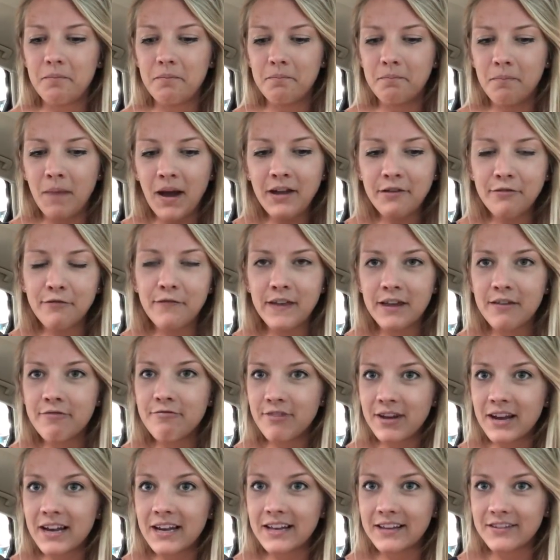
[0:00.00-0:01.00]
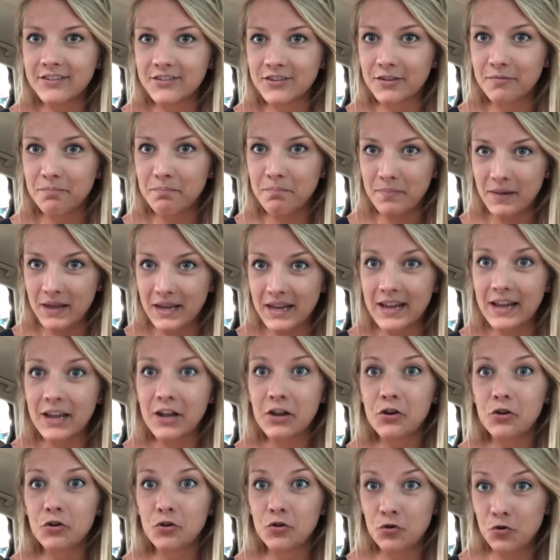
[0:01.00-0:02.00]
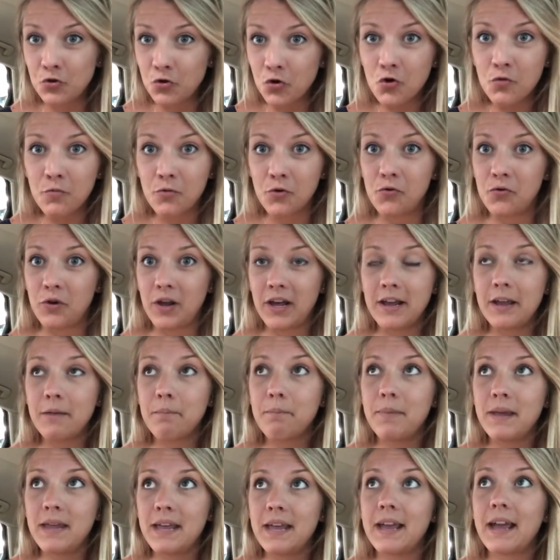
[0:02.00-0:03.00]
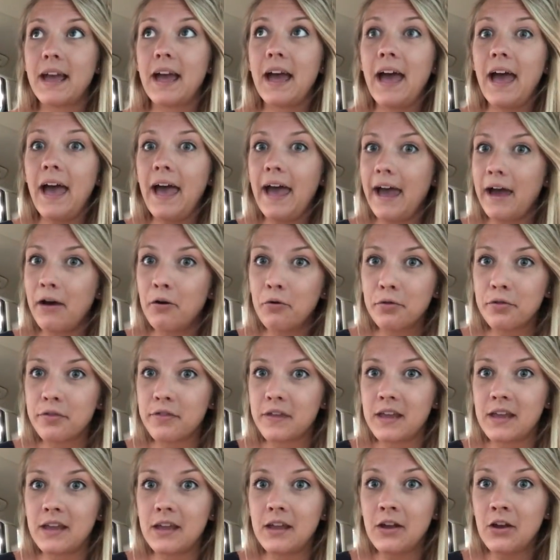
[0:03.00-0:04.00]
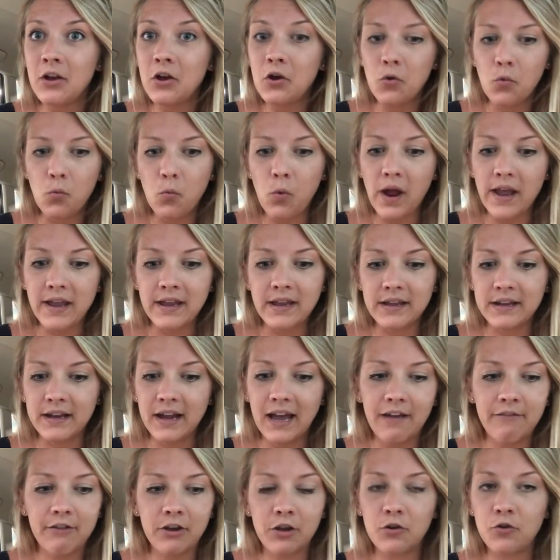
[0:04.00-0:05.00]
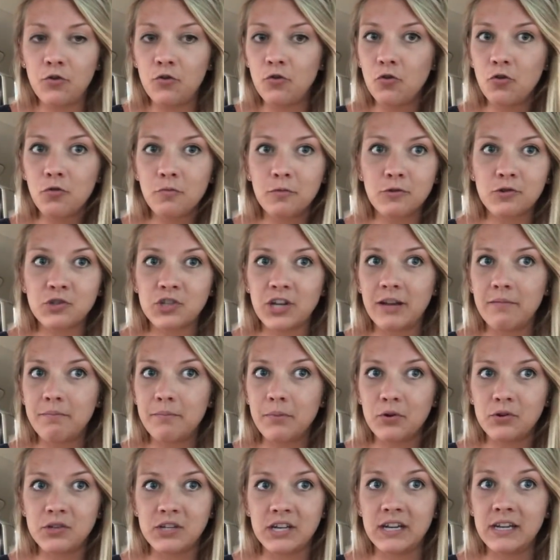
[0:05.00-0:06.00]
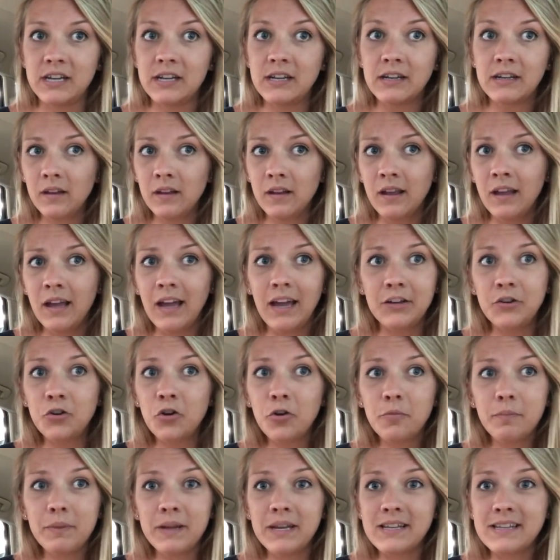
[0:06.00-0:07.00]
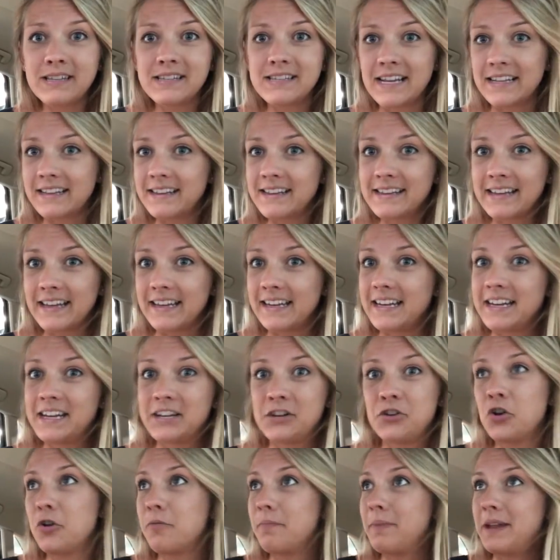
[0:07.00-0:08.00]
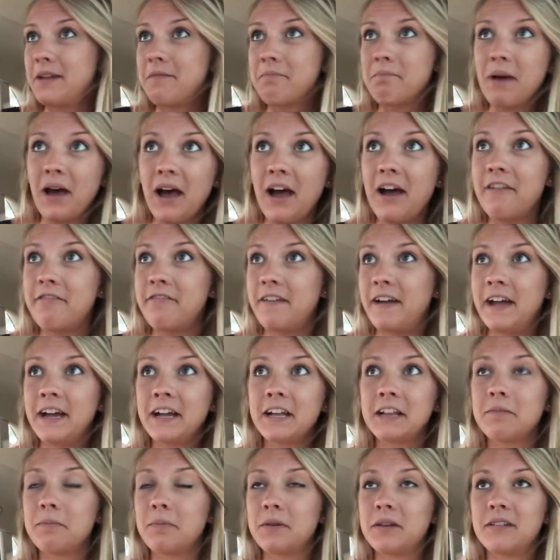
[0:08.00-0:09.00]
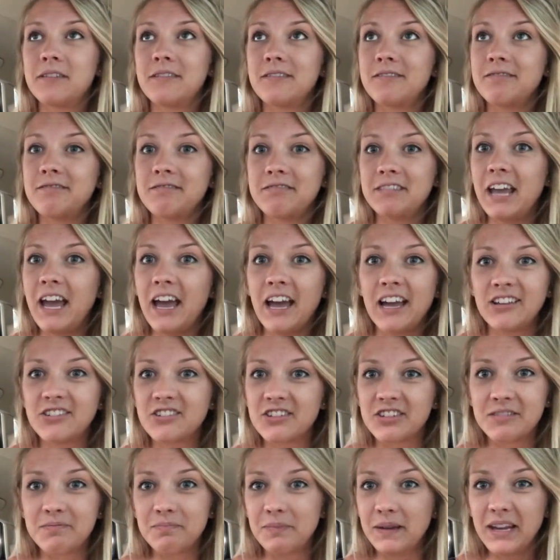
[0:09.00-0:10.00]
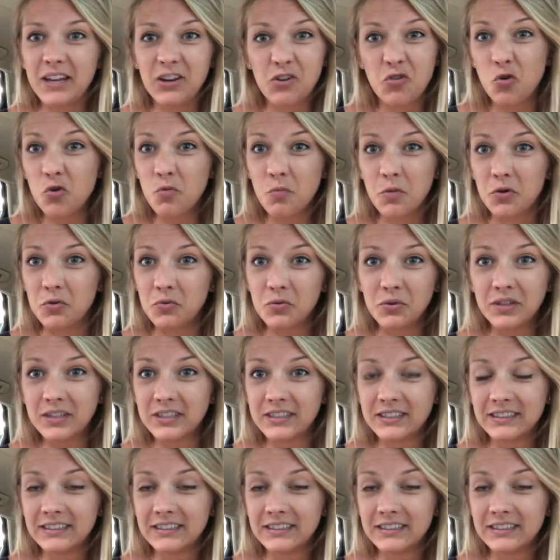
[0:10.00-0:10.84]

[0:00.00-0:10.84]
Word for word: My fear really is just being normal, like being a healthy weight and having a normal shaped body and not being dead skinny and not being perfect, but yeah, just being normal.